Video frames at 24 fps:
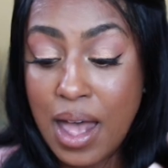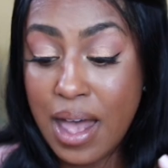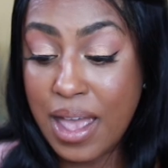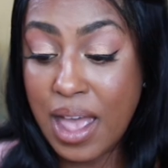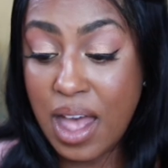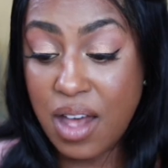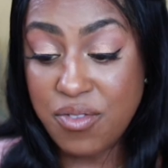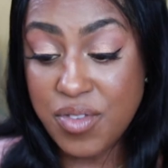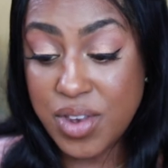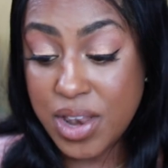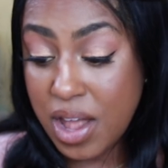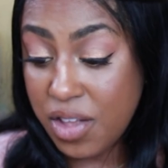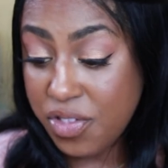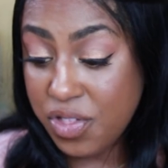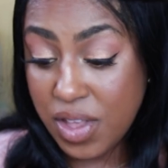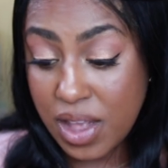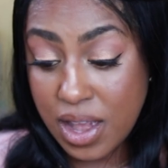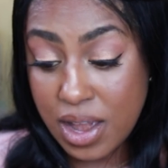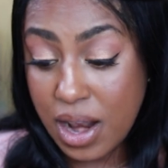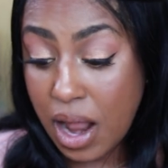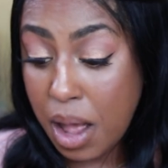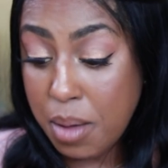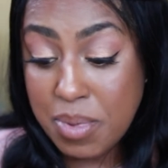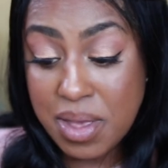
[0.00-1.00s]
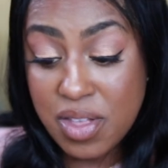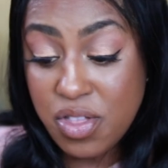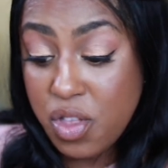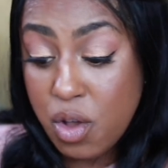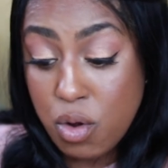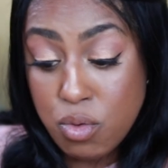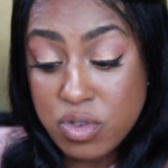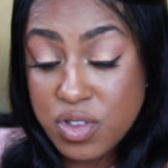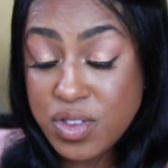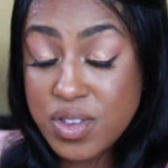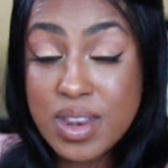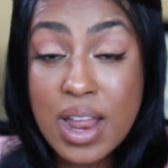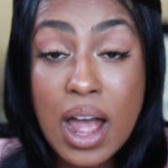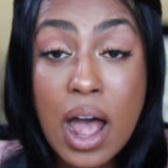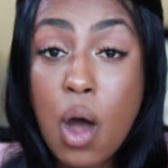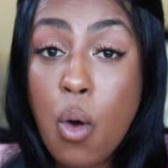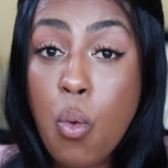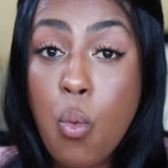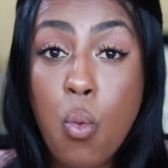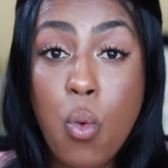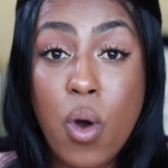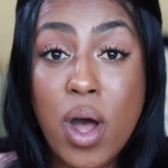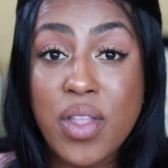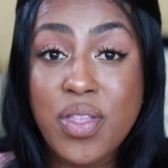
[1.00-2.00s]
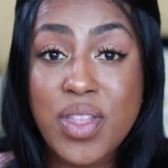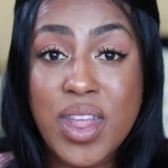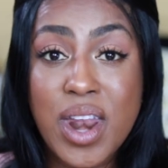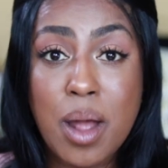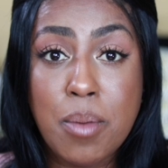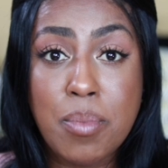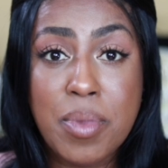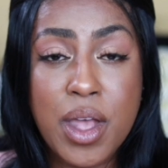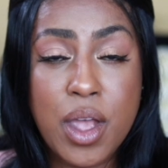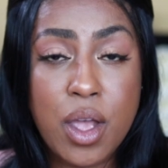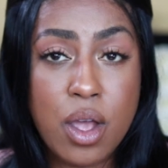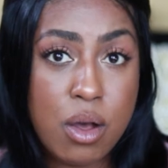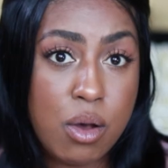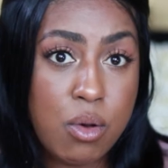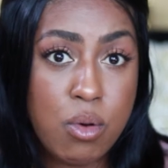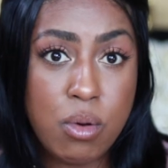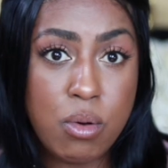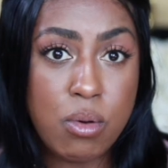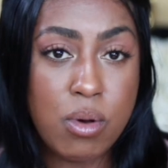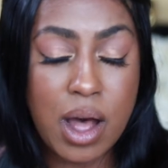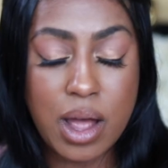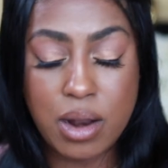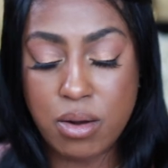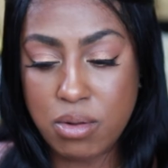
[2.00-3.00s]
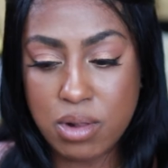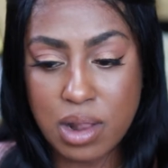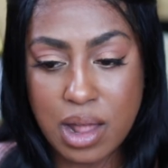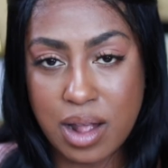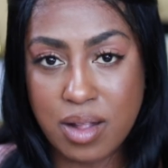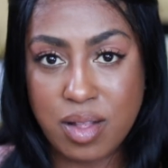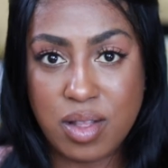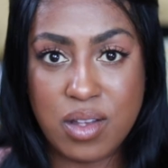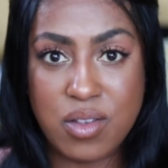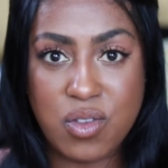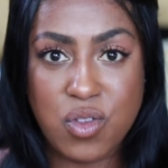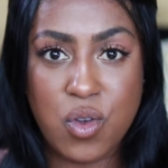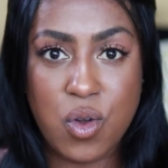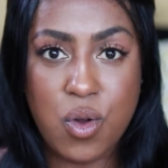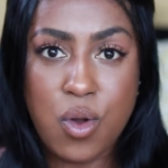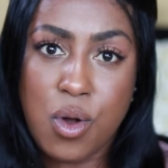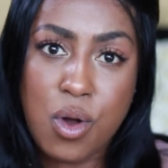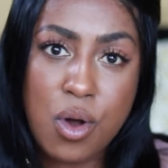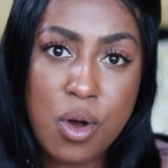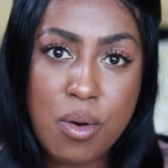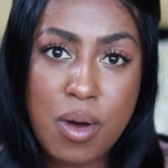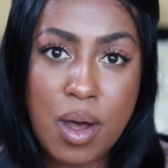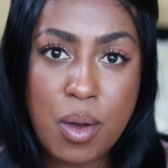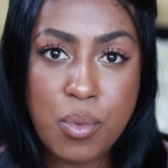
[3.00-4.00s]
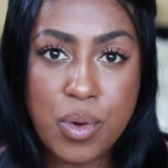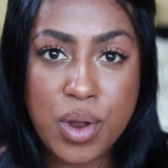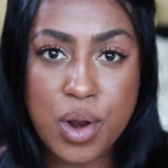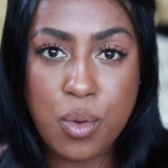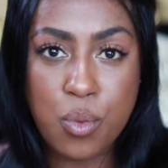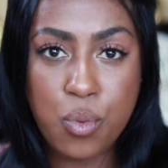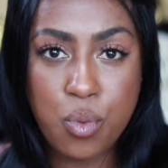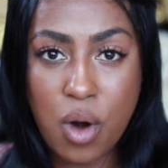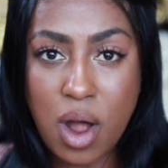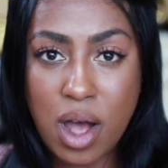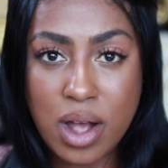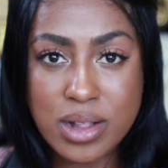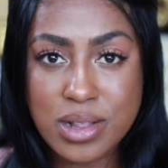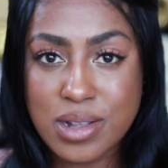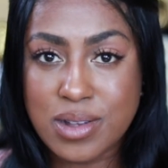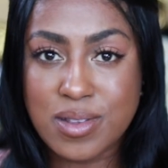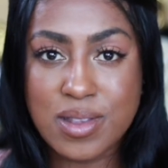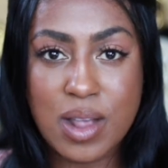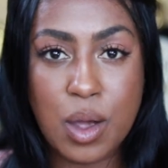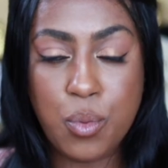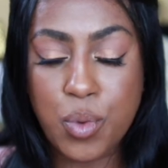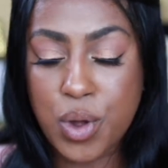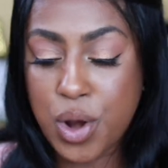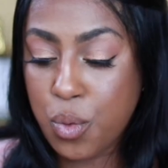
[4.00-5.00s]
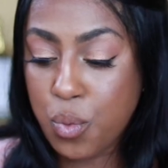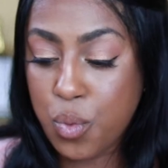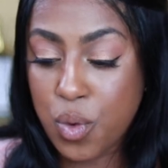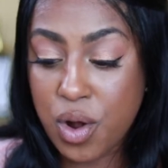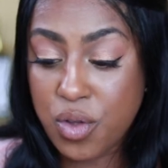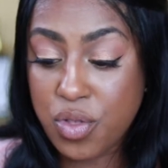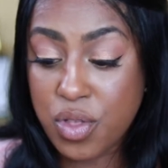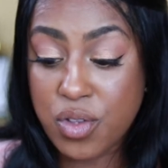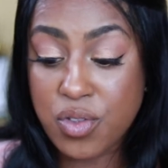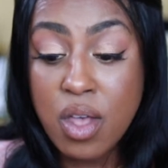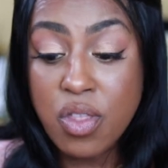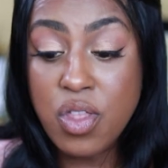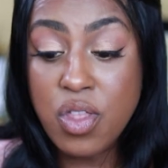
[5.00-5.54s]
I have nothing. I mean, there was not one that I'm like, oh, I don't like this, or oh, I wouldn't rock this. I wouldn't wear this.